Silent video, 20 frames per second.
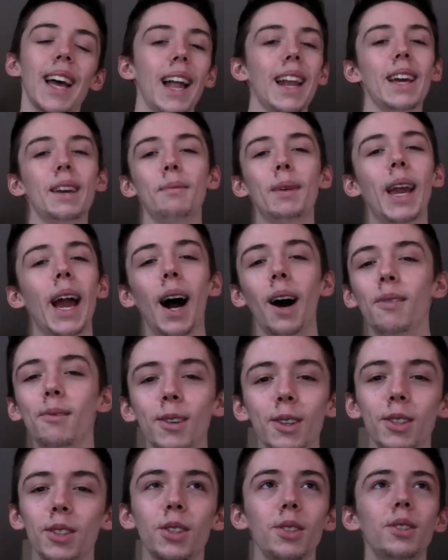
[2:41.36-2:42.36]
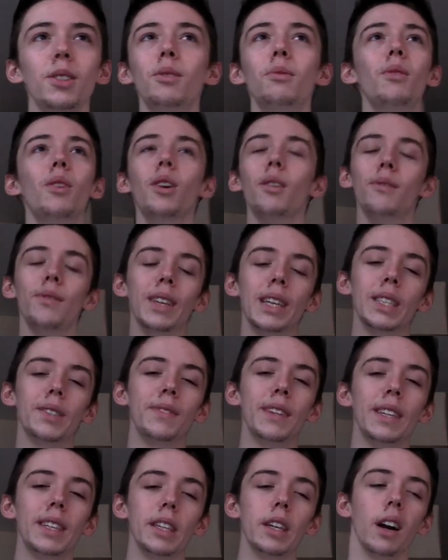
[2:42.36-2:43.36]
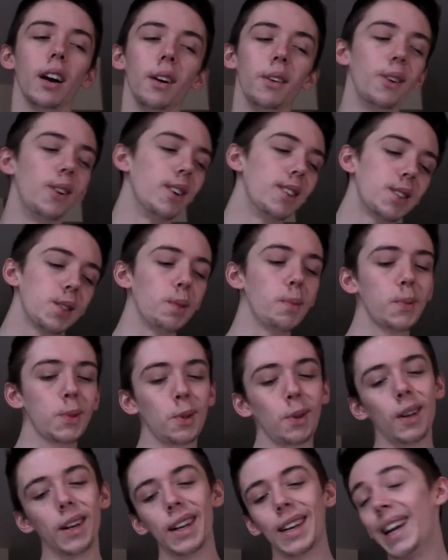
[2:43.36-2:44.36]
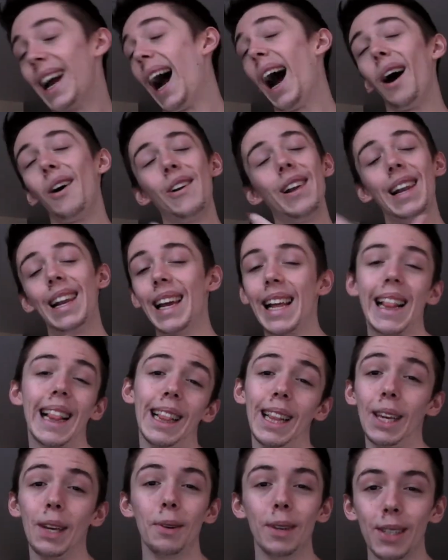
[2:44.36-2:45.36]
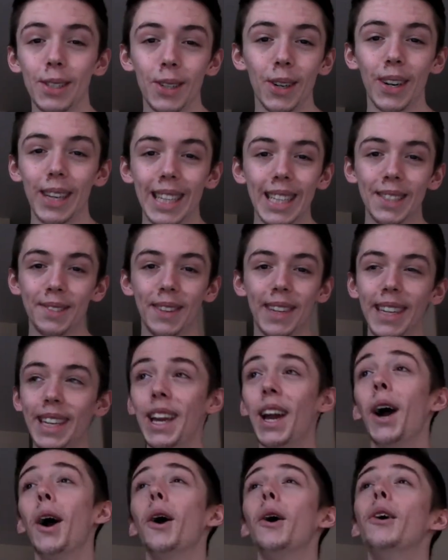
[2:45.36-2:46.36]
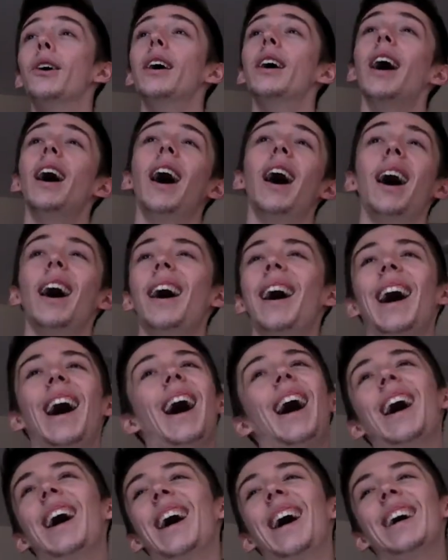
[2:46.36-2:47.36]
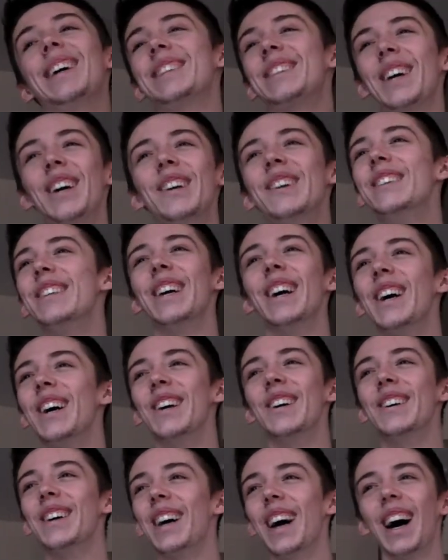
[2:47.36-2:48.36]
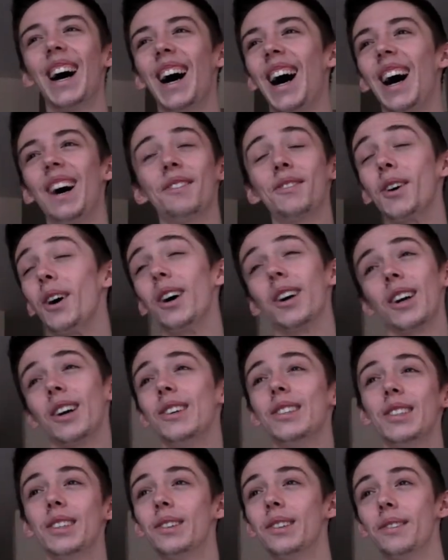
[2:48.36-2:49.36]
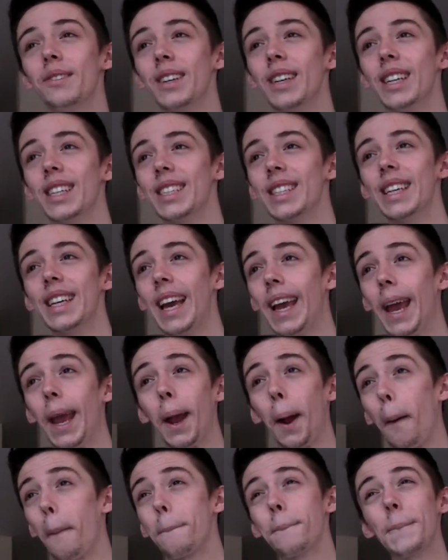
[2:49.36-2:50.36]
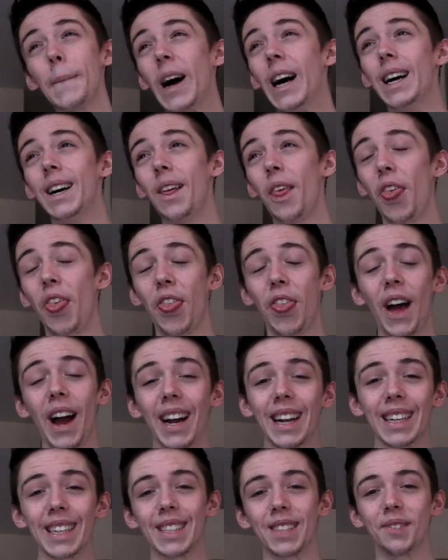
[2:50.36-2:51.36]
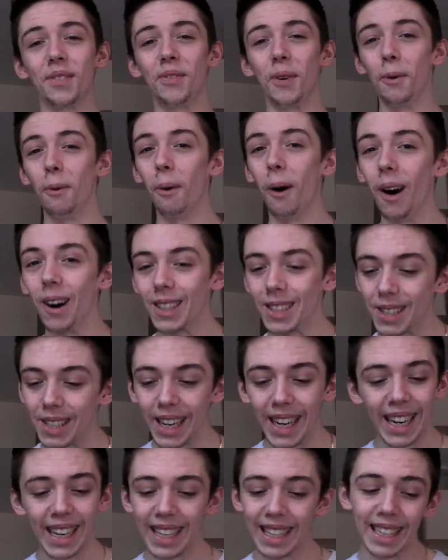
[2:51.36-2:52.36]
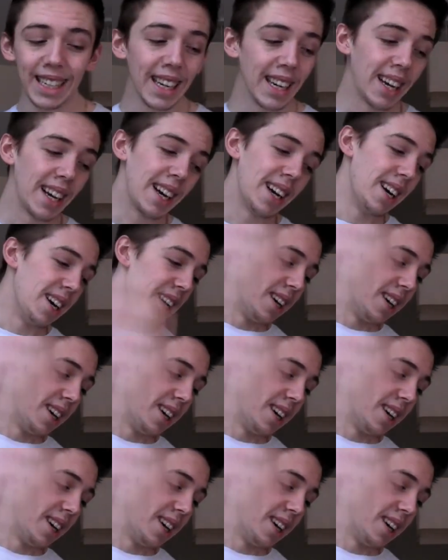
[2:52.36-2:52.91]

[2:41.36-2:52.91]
telling me how much you love this video, or subsequently, how little you enjoy this video. I don't know. I've got to go to university. Thanks for watching.